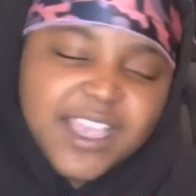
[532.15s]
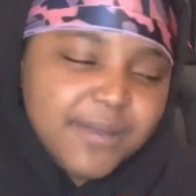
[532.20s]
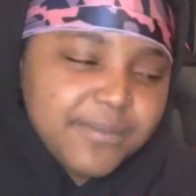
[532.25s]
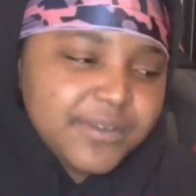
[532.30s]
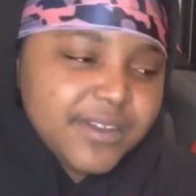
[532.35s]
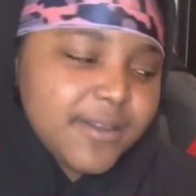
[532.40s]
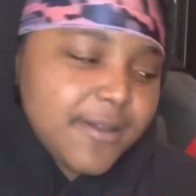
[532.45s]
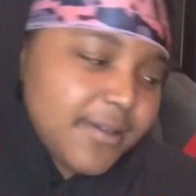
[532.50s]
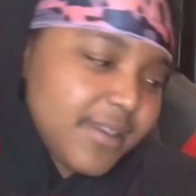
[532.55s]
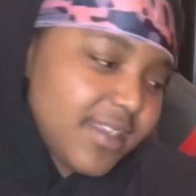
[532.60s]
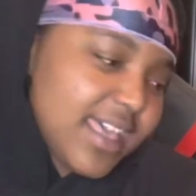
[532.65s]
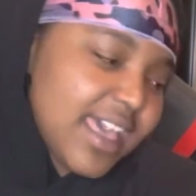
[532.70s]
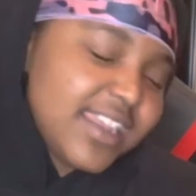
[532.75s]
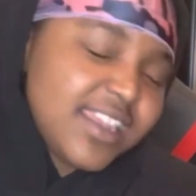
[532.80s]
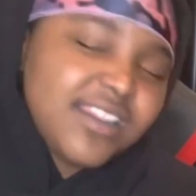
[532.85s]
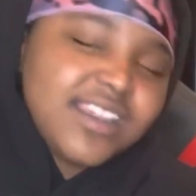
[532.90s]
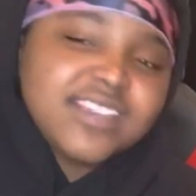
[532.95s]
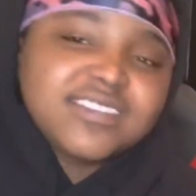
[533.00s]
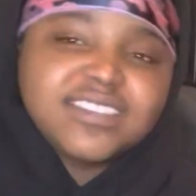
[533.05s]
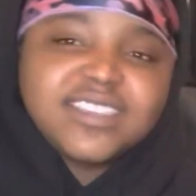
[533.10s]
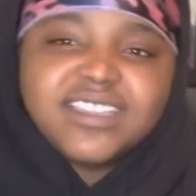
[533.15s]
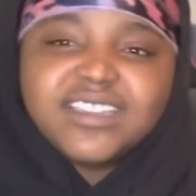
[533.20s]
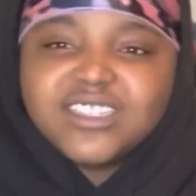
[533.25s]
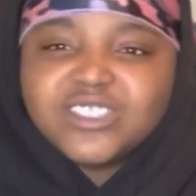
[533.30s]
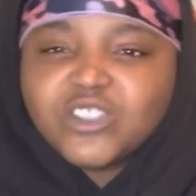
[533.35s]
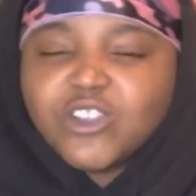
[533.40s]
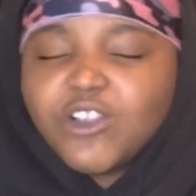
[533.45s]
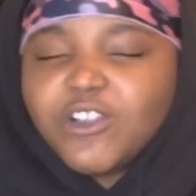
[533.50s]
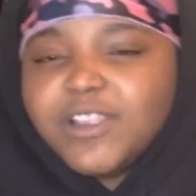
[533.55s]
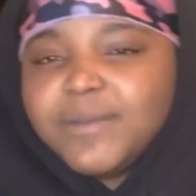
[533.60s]
But goddamn, that's the end
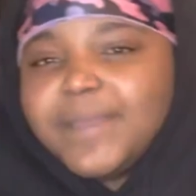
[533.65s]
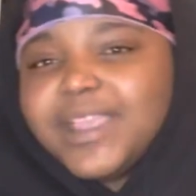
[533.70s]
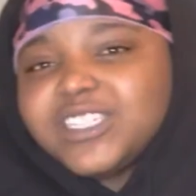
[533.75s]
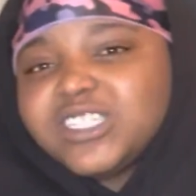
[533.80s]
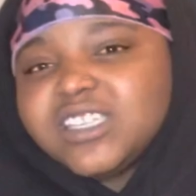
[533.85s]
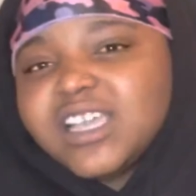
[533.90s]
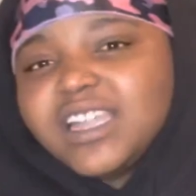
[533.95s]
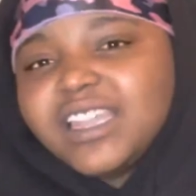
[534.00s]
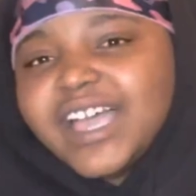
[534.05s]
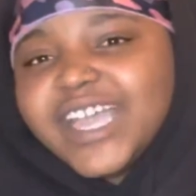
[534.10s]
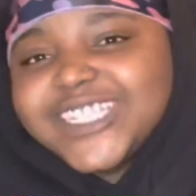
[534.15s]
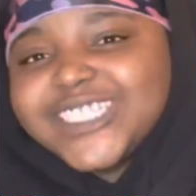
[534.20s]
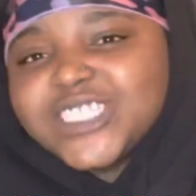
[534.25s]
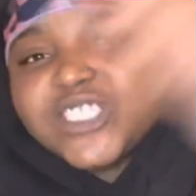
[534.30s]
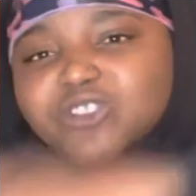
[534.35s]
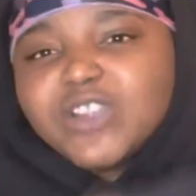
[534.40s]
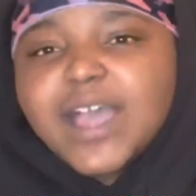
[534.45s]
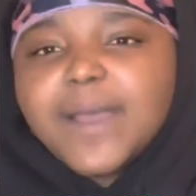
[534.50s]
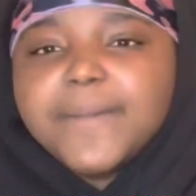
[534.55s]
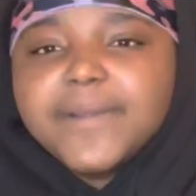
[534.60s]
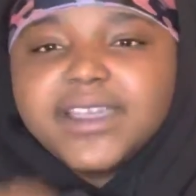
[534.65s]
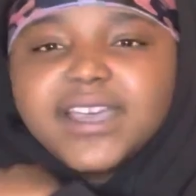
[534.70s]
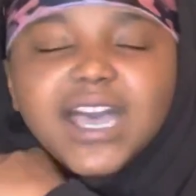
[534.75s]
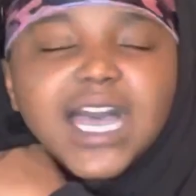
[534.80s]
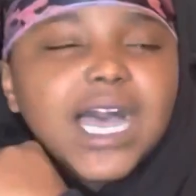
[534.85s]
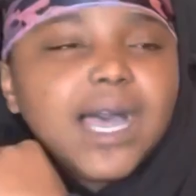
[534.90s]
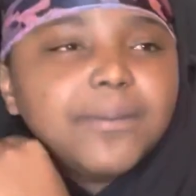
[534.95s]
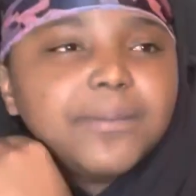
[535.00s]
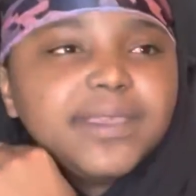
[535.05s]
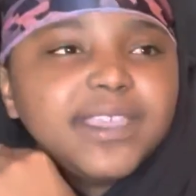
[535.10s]
story. Make sure y'all like, subscribe, and
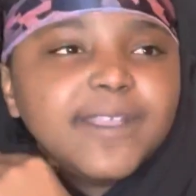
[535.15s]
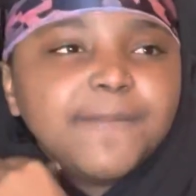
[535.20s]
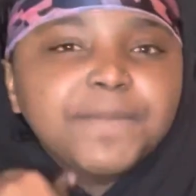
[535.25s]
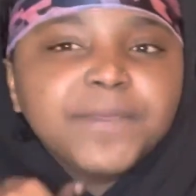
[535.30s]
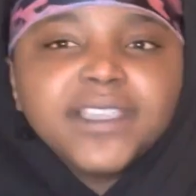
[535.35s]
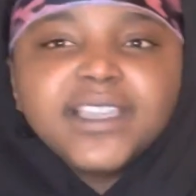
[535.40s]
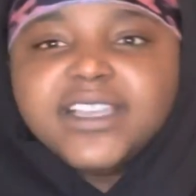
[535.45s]
comment.